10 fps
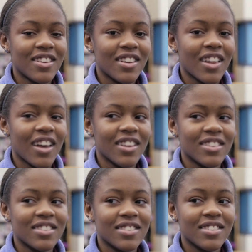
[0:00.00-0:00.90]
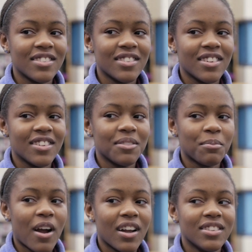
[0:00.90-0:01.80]
like
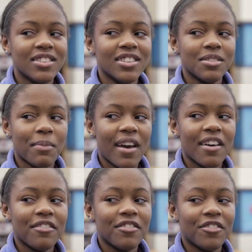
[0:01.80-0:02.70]
probably teach math